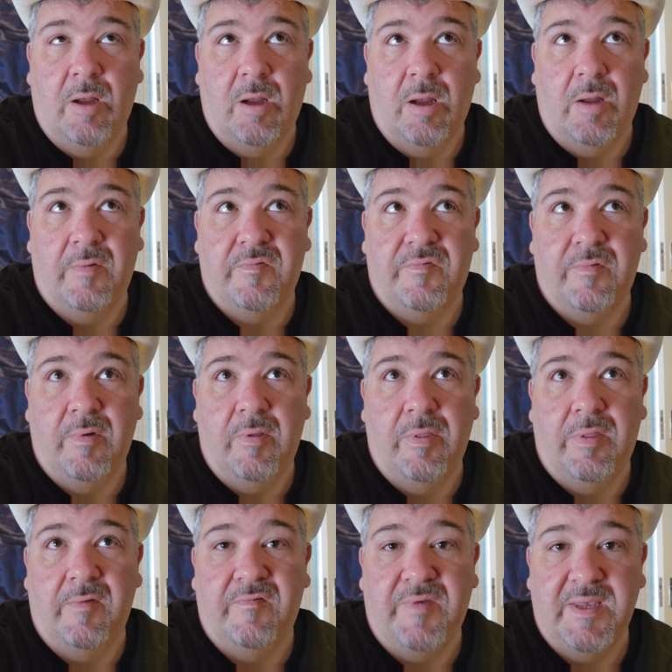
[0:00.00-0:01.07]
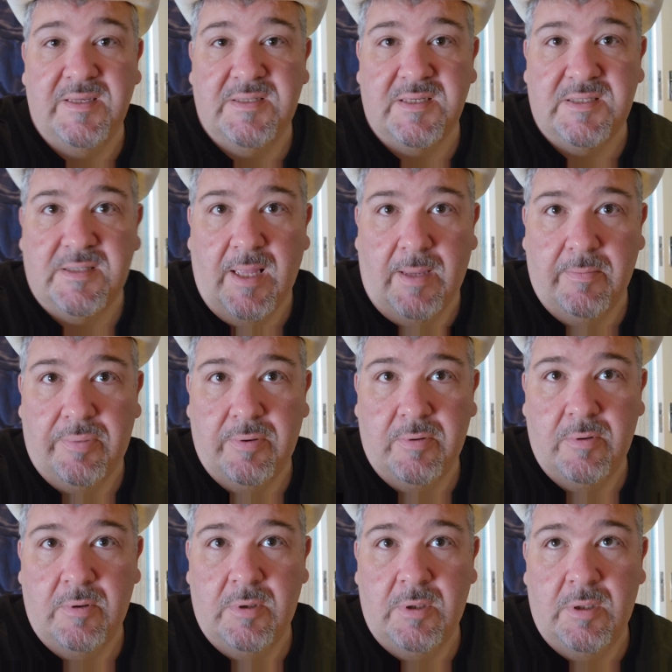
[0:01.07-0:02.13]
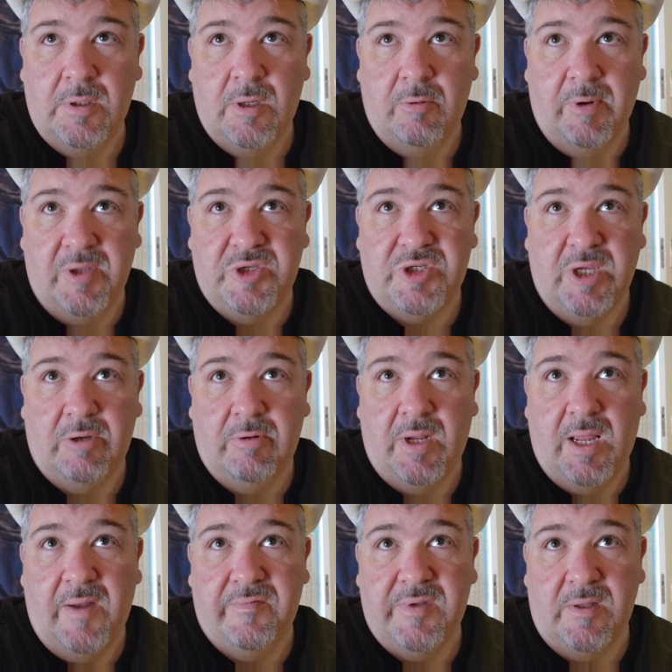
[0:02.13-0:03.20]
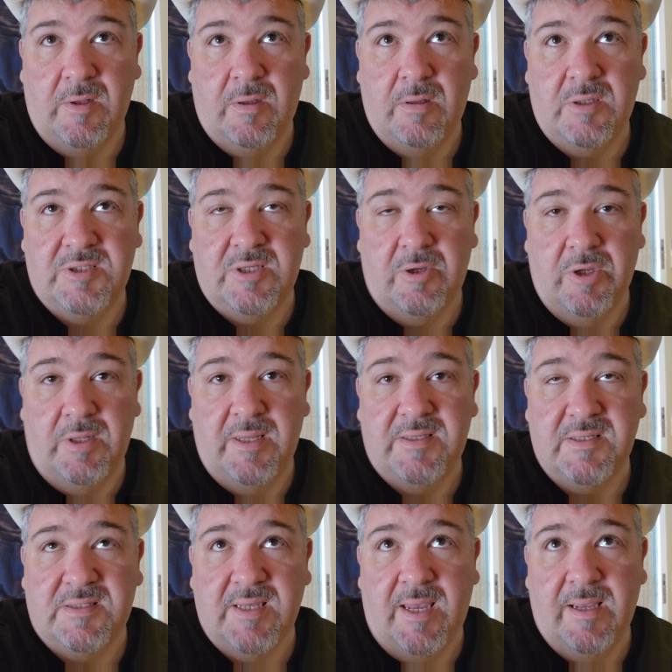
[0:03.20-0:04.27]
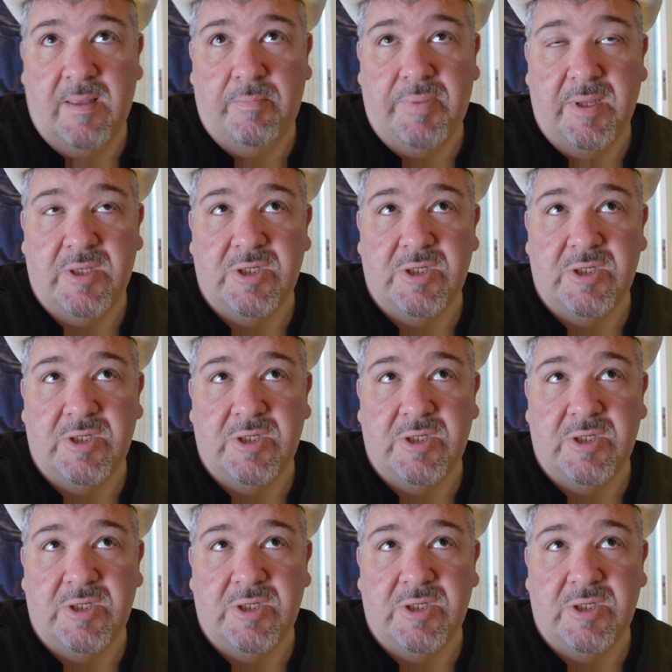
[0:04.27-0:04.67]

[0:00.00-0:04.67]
of the visa stamp when she arrived in. So you need to take a